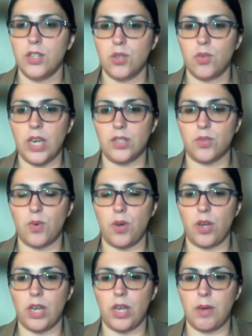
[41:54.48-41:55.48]
So yes,
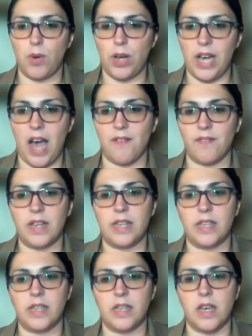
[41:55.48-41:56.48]
we, we have,
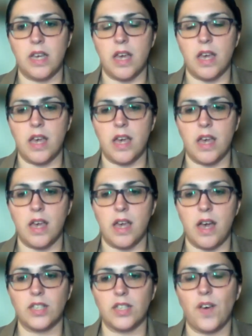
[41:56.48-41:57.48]
and
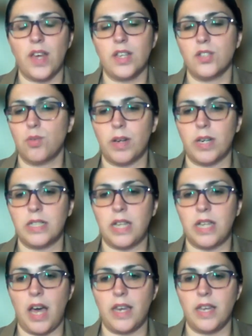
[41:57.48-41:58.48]
as far as
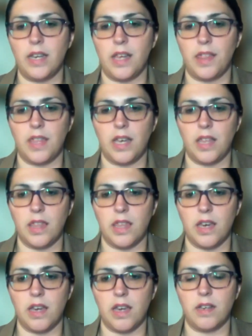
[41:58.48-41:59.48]
humanitarian, I think
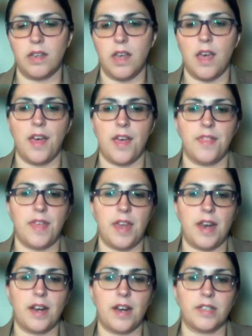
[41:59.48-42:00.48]
there
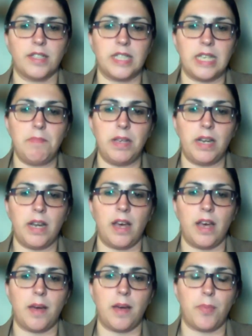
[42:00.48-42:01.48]
there are
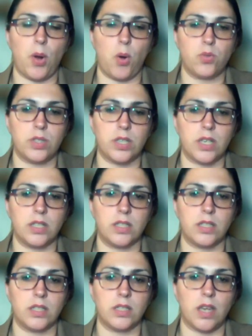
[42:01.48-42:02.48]
similar
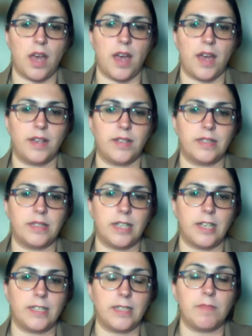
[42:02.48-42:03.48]
approaches and
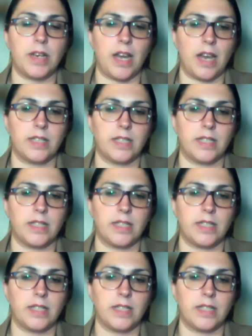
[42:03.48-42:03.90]
uh, similar